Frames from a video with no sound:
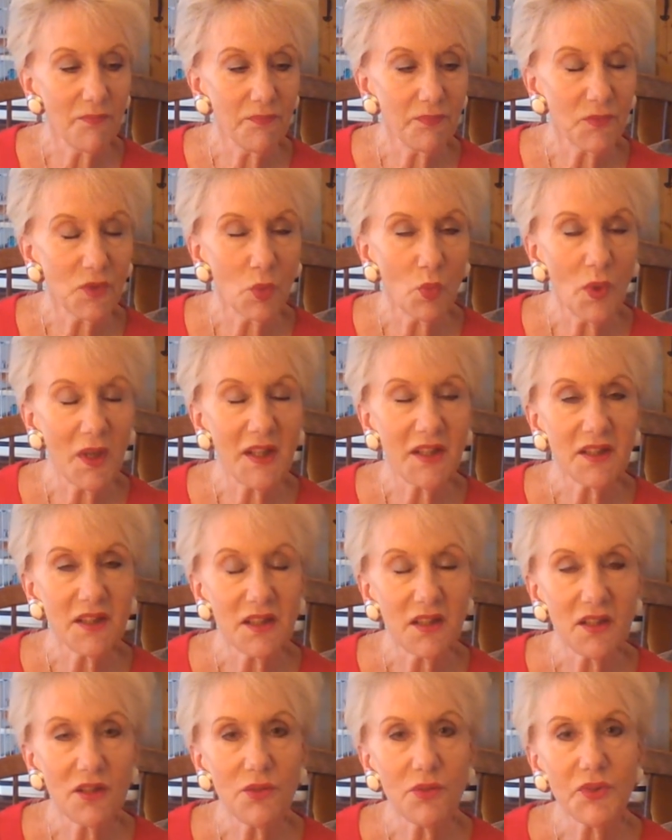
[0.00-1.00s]
the way to
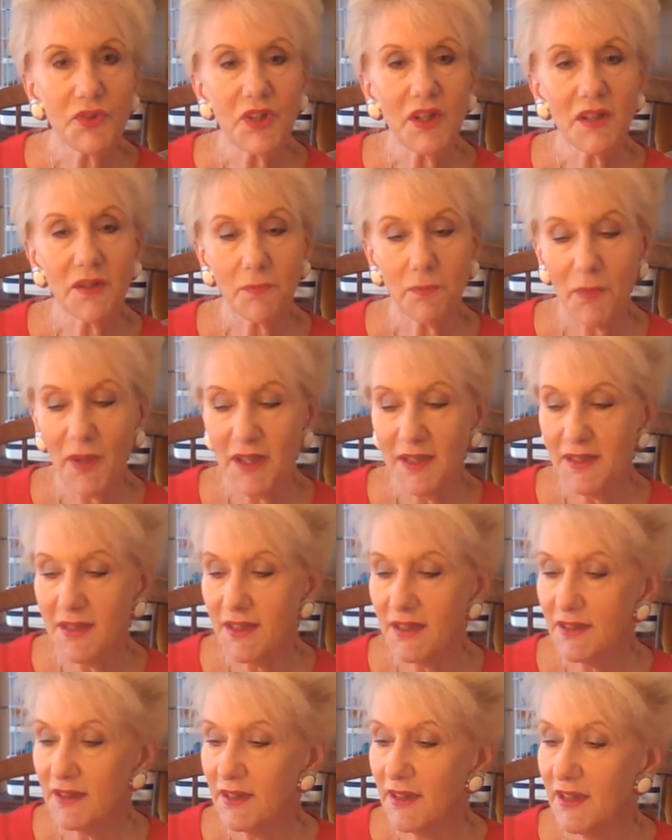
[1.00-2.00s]
use it
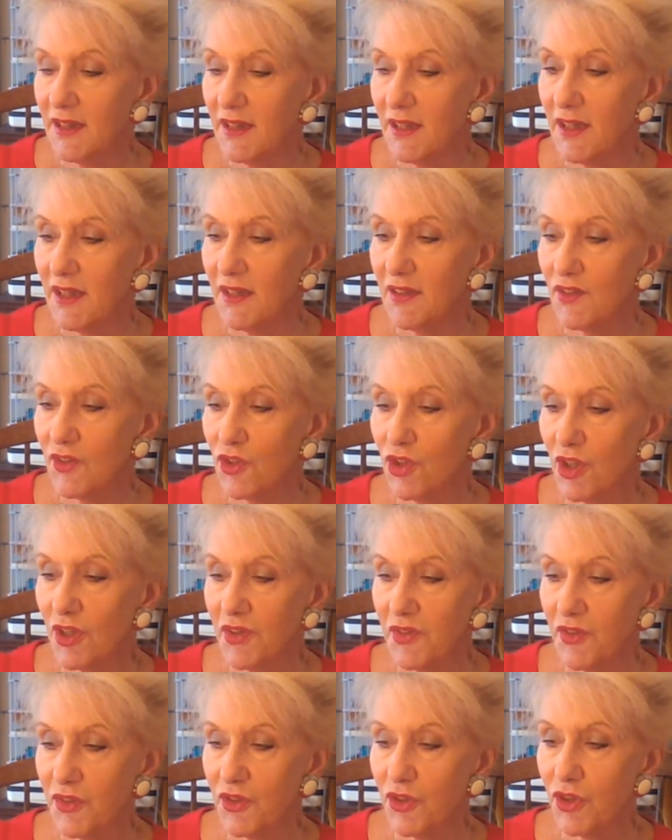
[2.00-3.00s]
basically is
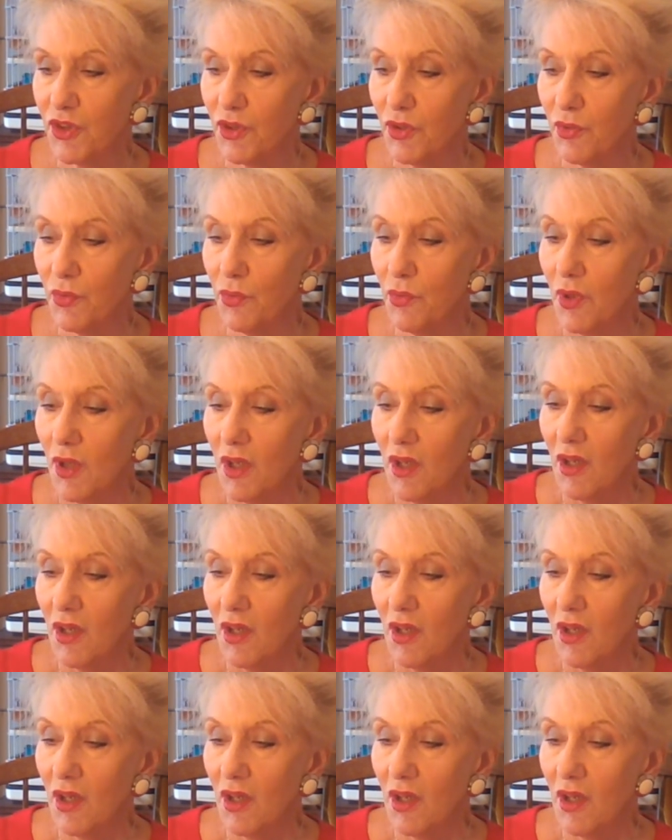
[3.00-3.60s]
just to